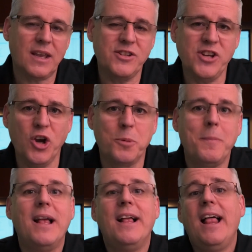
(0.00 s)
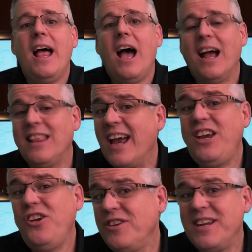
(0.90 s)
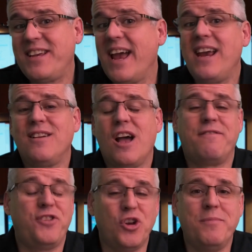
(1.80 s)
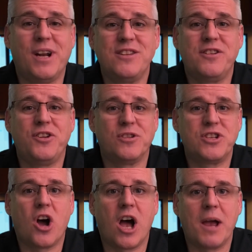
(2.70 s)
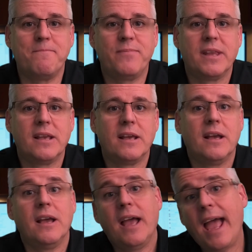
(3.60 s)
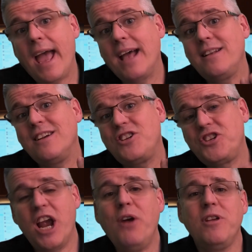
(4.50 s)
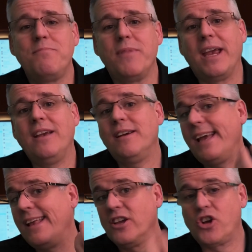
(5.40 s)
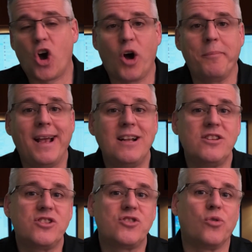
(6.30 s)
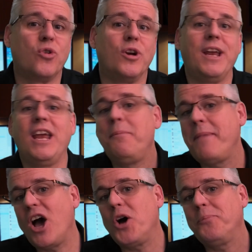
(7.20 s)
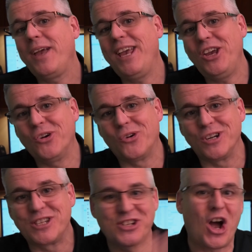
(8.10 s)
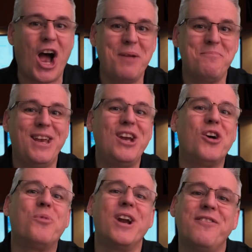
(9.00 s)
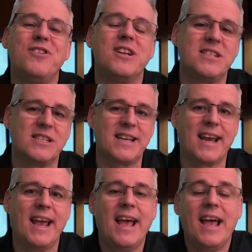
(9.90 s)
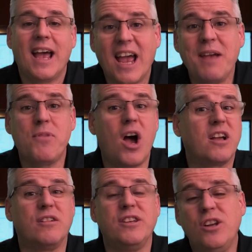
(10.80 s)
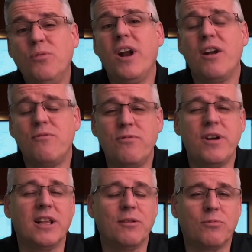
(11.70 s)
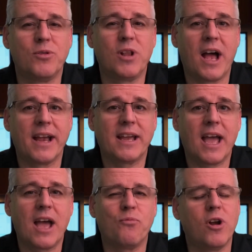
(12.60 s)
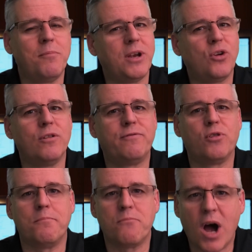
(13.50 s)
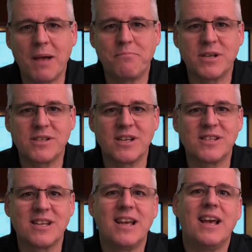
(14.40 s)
So I'd like you to take a few minutes of your time and share with me in the comments or email me or Skype me or whatever it is and say, hey, Michael, you know what I really would like and what would be good for my business